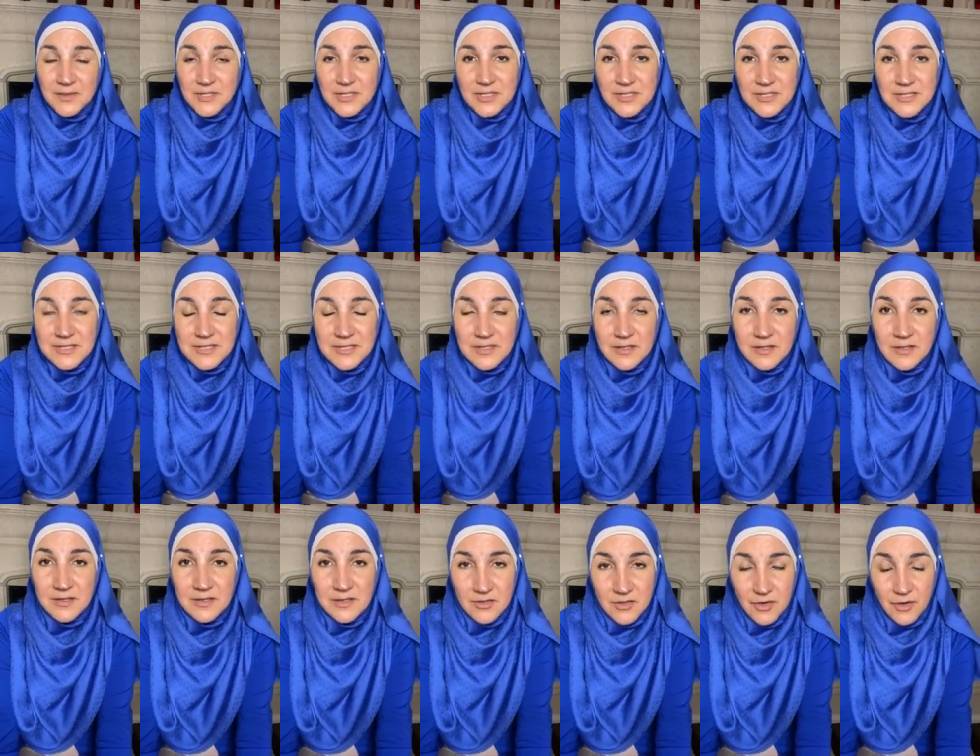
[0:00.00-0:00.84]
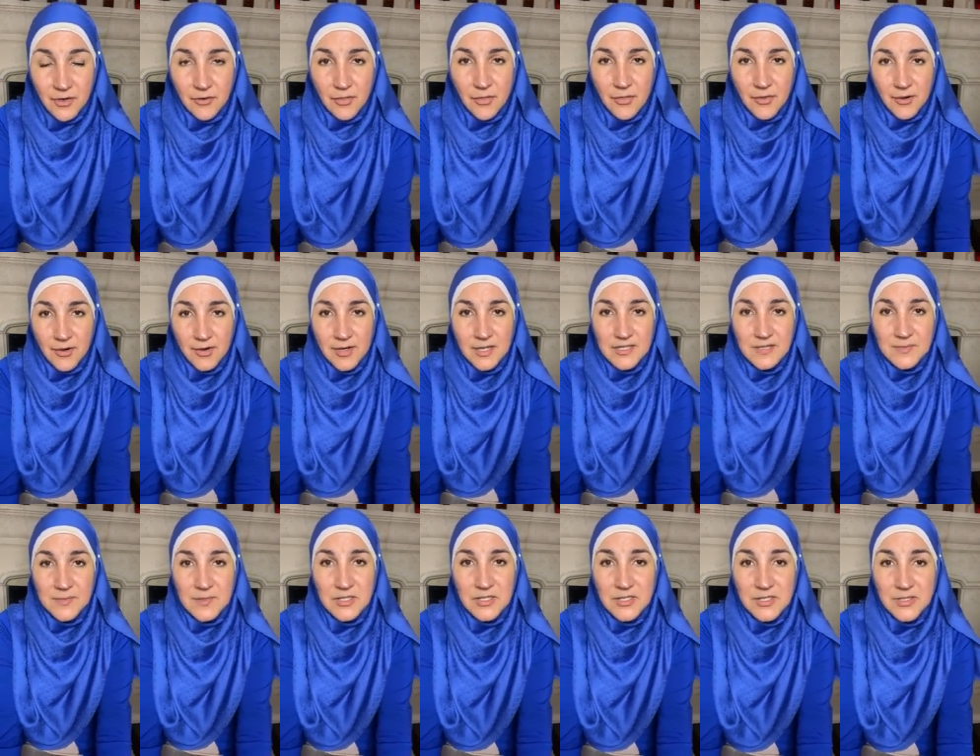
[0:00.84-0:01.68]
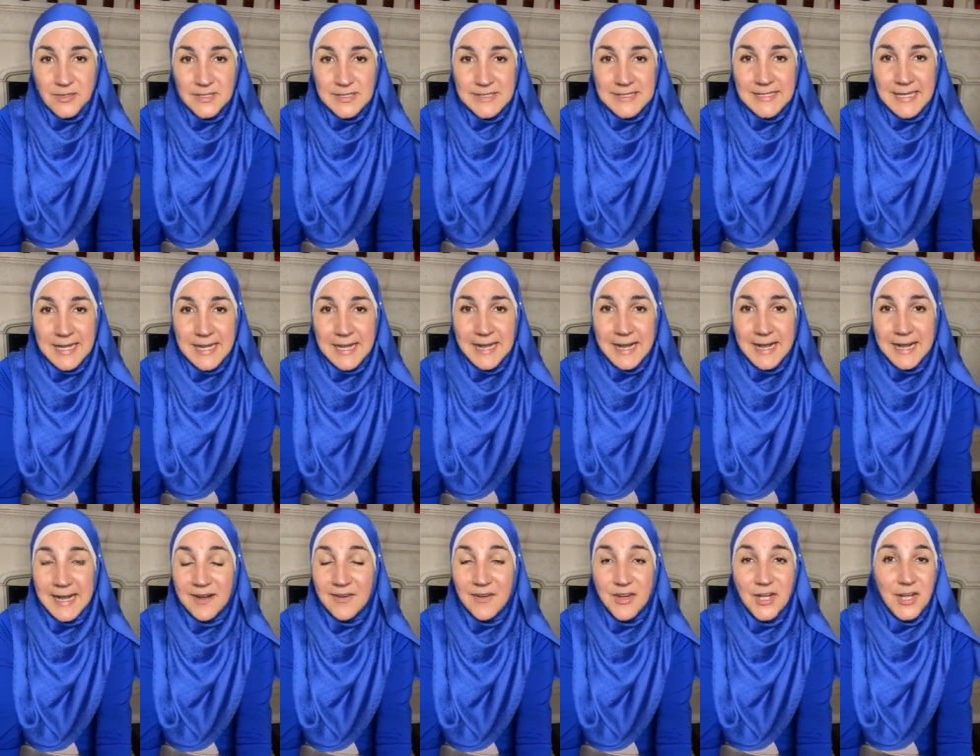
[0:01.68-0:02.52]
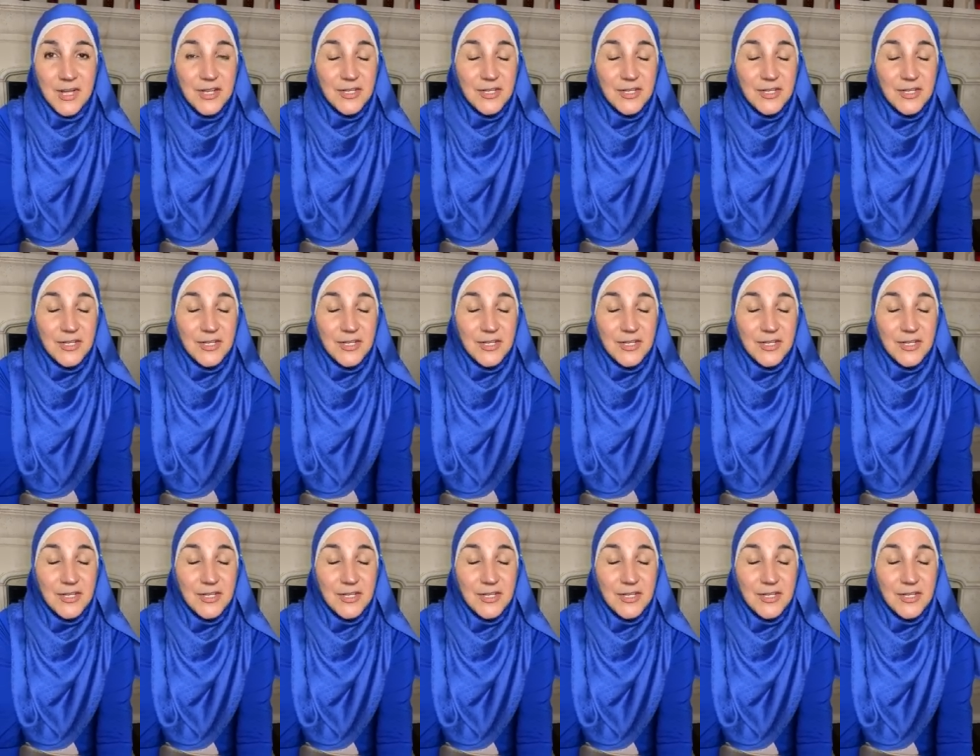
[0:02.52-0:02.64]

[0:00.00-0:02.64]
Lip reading: she's in her 30s, but she was saying how